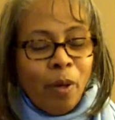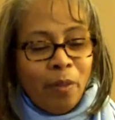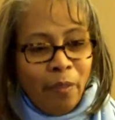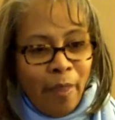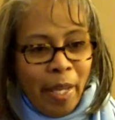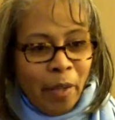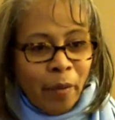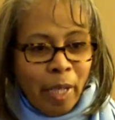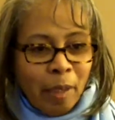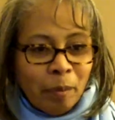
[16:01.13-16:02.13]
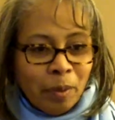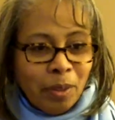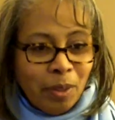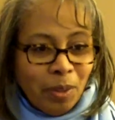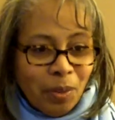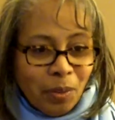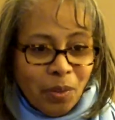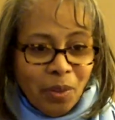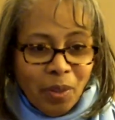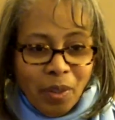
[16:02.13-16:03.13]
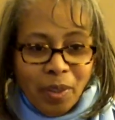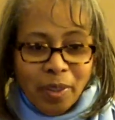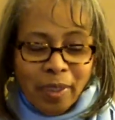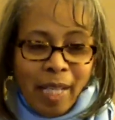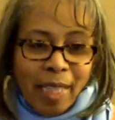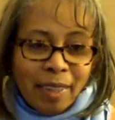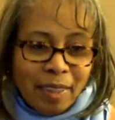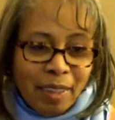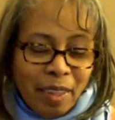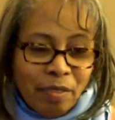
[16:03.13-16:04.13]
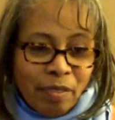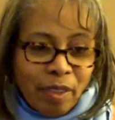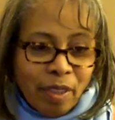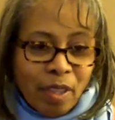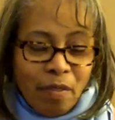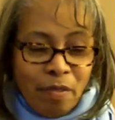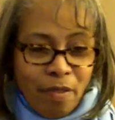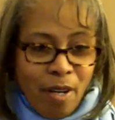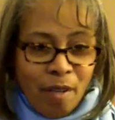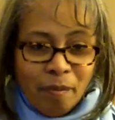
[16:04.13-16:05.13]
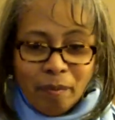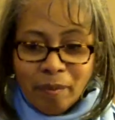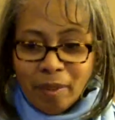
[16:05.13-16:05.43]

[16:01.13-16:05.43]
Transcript: what they are able to do. That's different from